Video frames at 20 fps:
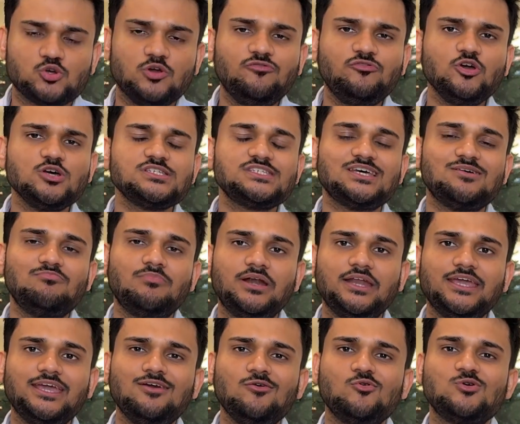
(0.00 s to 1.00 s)
if you're
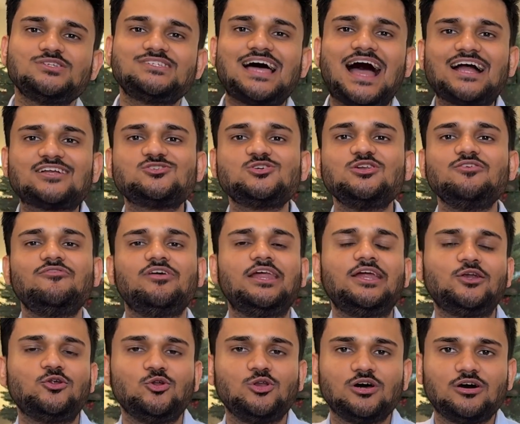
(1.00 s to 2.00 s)
somebody who is actually
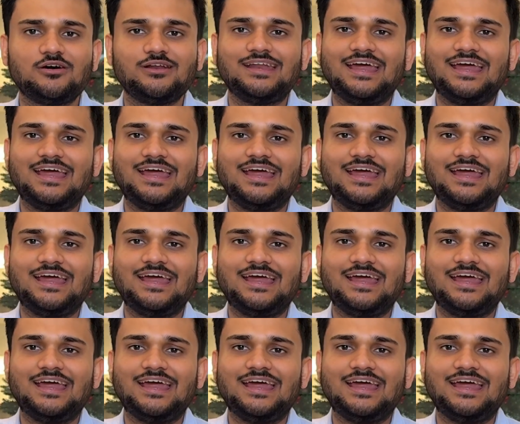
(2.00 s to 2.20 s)
willing to learn